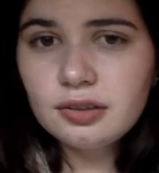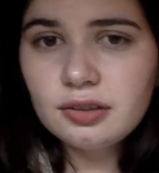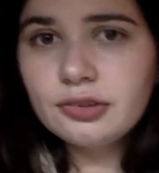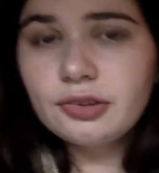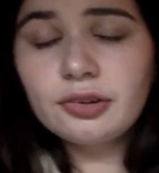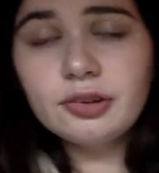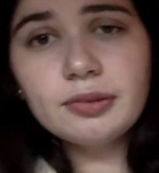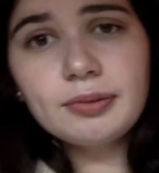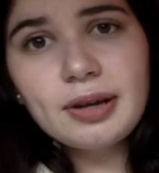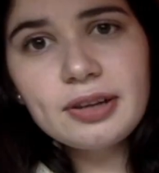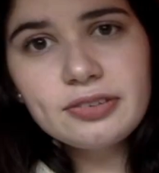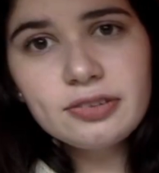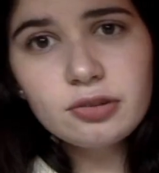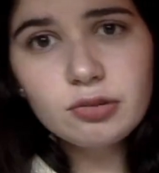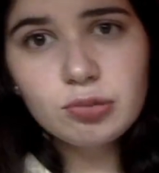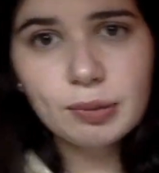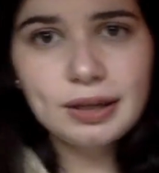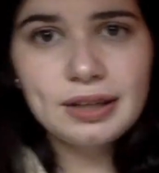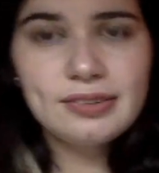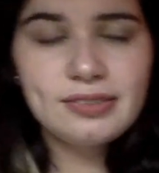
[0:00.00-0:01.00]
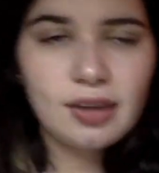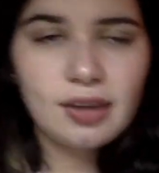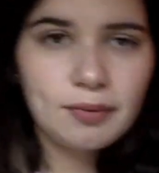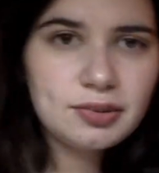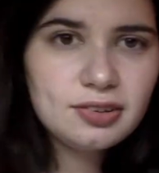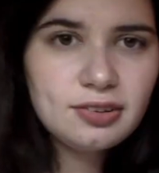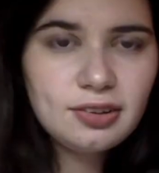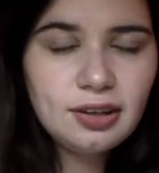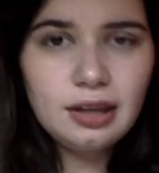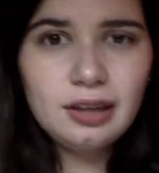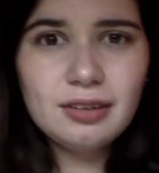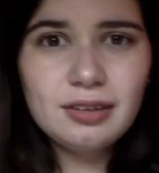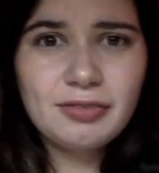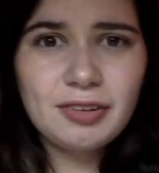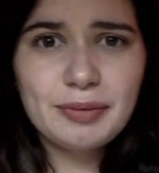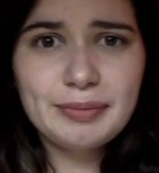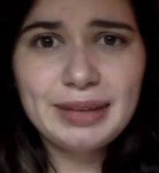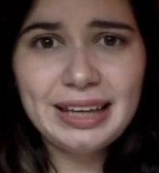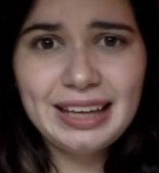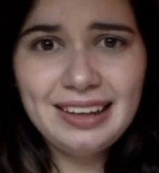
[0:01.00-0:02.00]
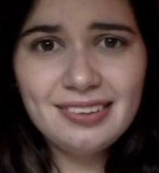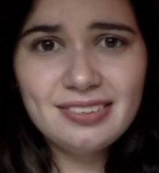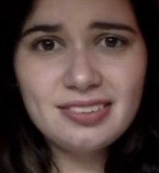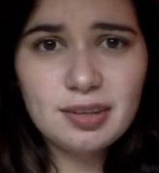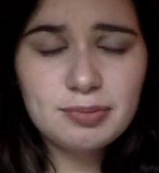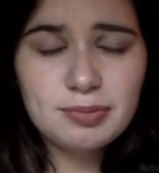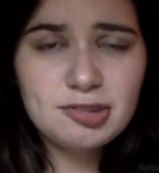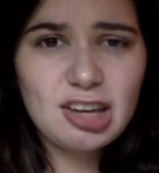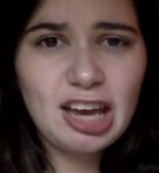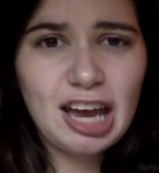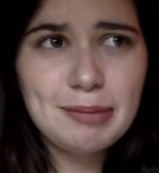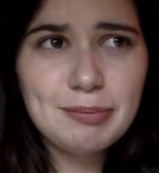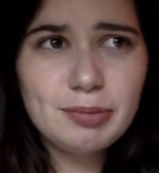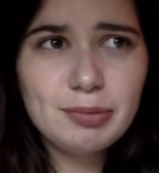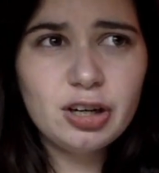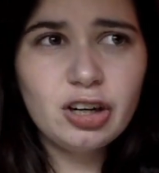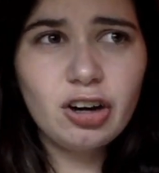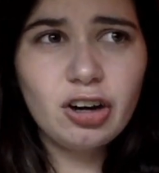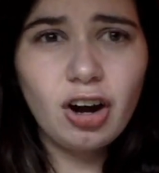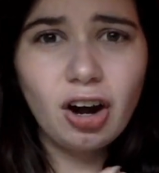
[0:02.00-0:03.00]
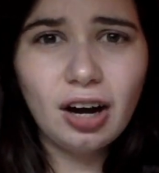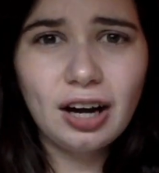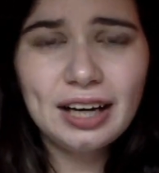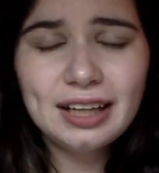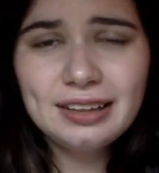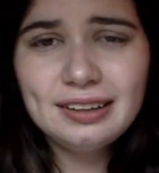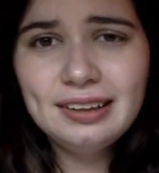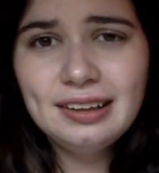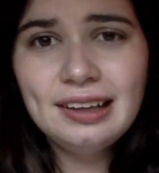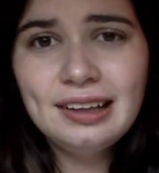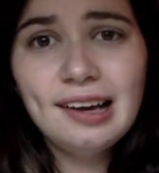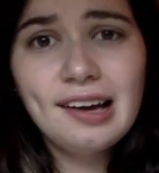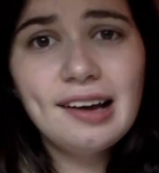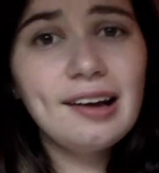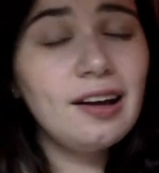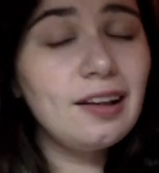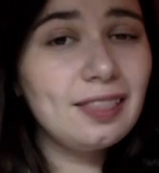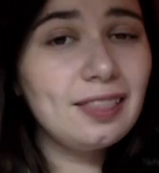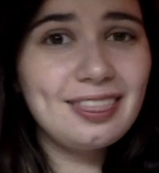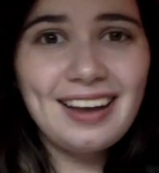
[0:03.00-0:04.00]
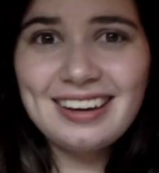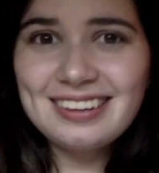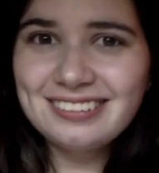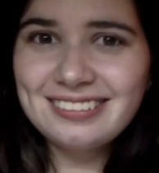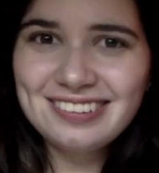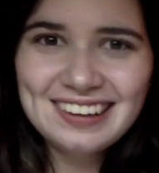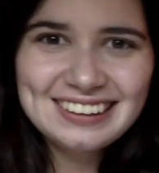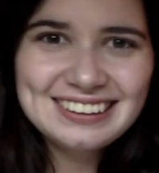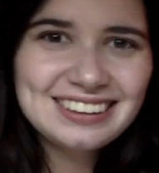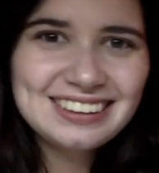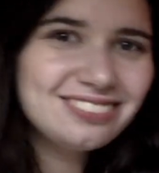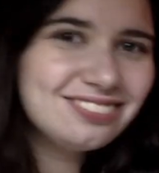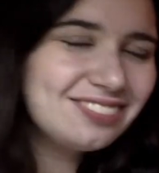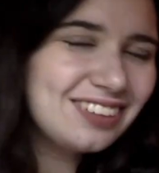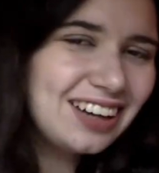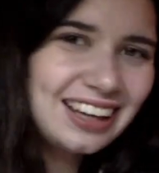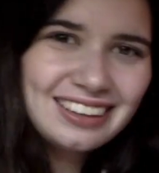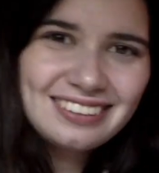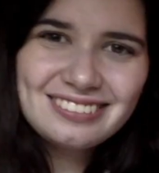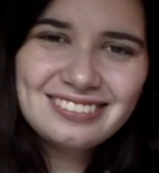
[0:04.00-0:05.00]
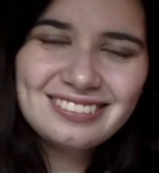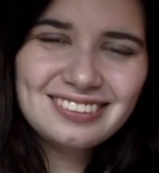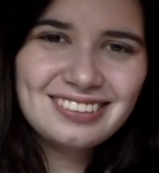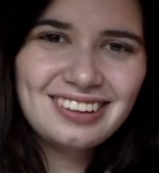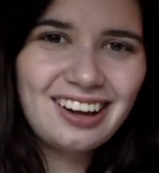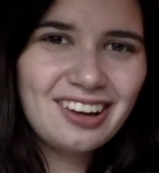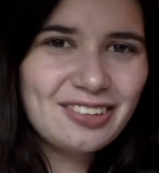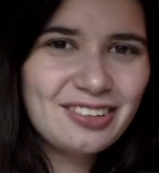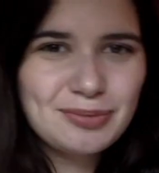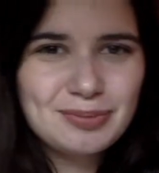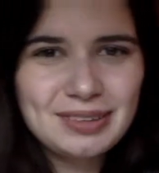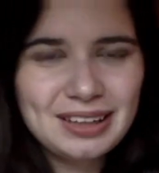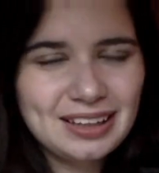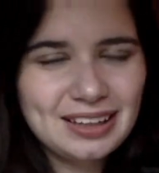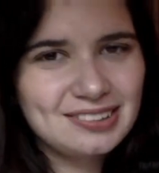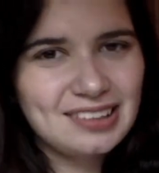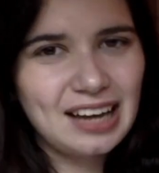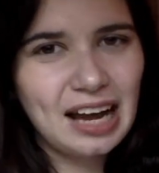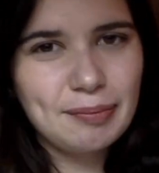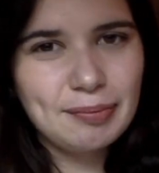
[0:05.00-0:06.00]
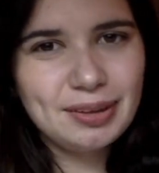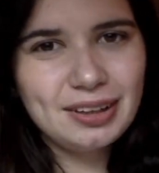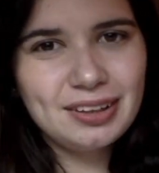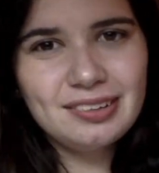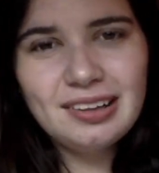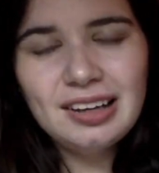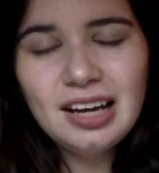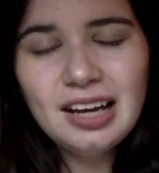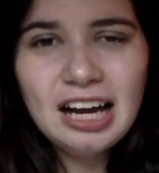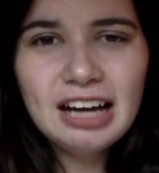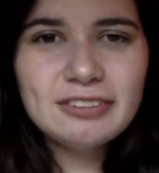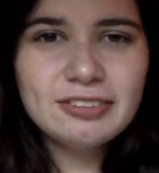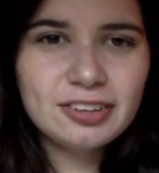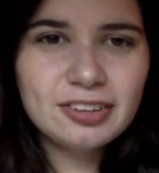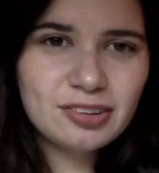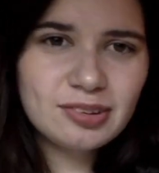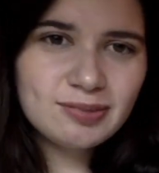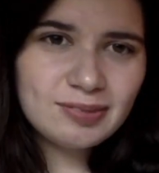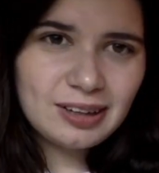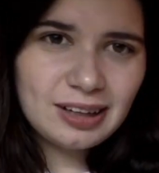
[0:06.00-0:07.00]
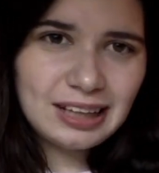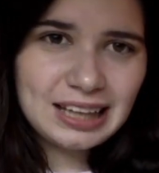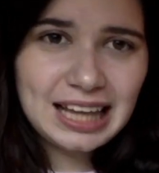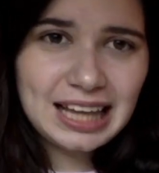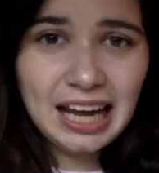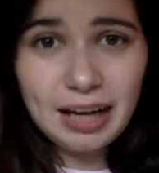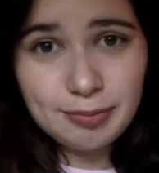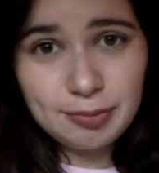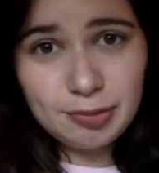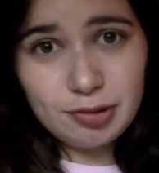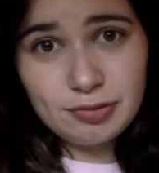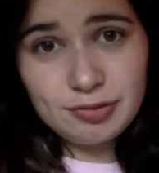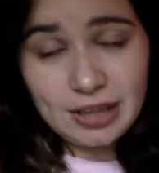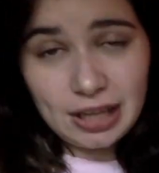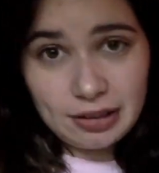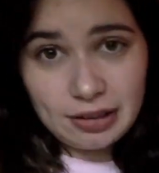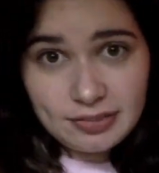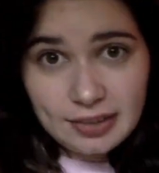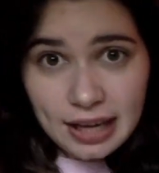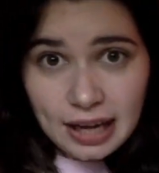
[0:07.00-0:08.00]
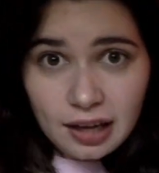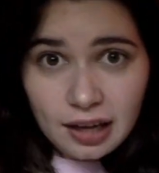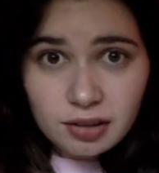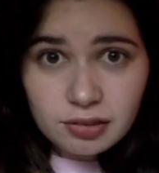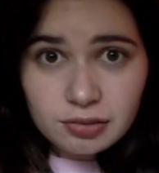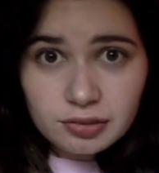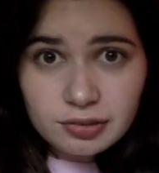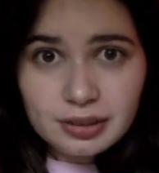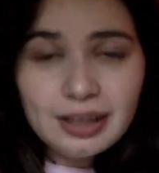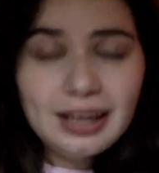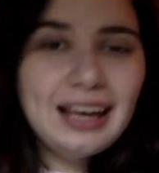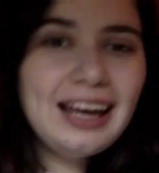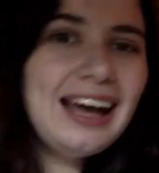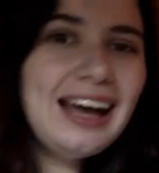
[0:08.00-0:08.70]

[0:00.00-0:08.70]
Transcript: So the rest of 2017, from like September on, a lot of really fun, awesome things happened. First of all, I moved downtown.